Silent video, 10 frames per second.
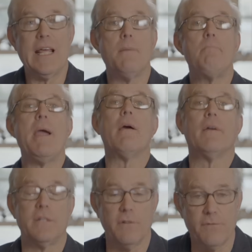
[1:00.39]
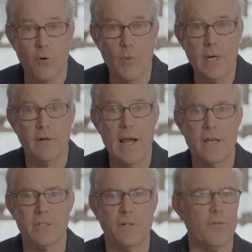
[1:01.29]
an imperative for winter
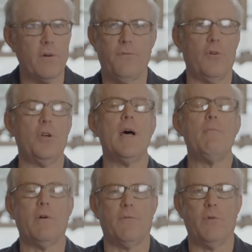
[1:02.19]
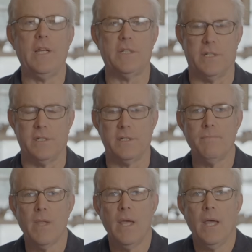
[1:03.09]
housing for a number of reasons.
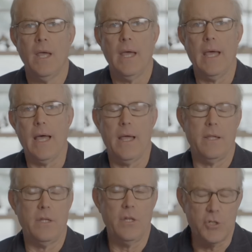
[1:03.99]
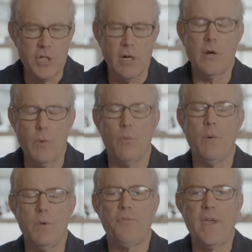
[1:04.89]
Generally,
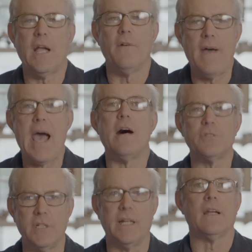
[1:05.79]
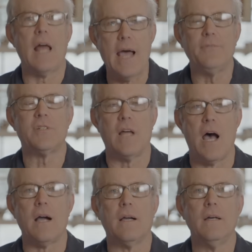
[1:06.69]
when we think of housing
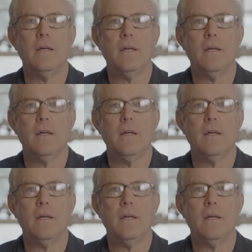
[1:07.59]
livestock,